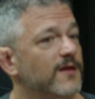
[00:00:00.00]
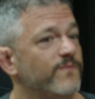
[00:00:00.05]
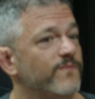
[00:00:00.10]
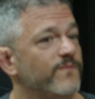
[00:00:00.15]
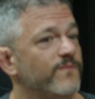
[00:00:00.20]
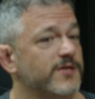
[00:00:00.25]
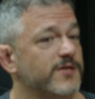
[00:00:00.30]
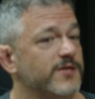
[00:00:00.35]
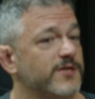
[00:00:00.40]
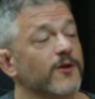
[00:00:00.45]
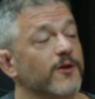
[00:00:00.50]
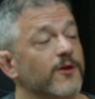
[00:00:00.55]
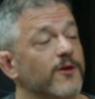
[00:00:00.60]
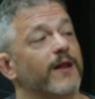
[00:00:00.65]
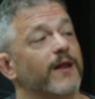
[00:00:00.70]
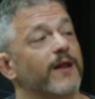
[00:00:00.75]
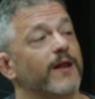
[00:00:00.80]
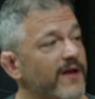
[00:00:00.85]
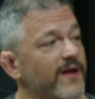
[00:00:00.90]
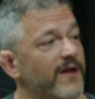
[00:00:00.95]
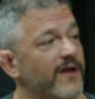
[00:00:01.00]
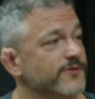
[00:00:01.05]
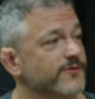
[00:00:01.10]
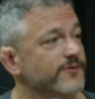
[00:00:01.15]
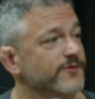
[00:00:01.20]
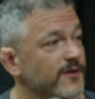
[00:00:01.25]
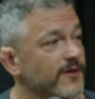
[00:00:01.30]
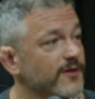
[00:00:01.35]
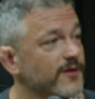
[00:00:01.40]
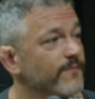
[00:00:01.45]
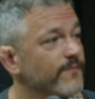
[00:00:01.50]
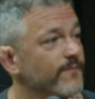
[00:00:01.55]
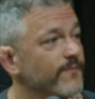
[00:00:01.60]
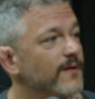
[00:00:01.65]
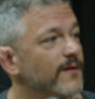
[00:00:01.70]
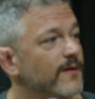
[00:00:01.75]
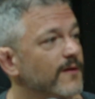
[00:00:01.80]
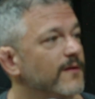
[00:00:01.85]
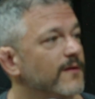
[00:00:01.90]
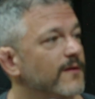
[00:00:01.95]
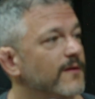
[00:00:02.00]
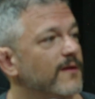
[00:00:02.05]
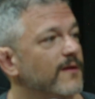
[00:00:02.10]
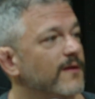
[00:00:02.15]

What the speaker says: she's going to manufacture some. And